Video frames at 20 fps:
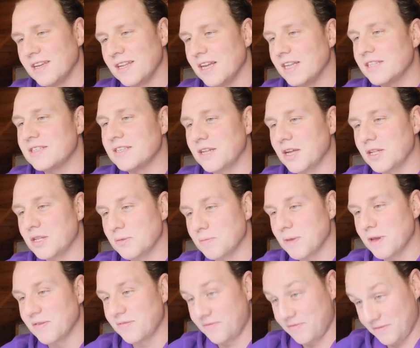That's another
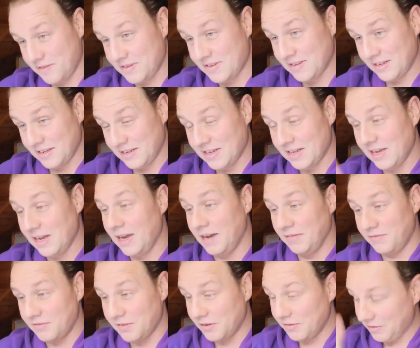myth. It's
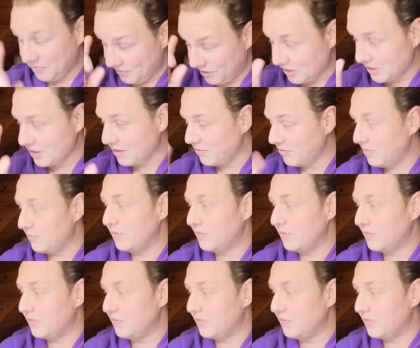fun enough.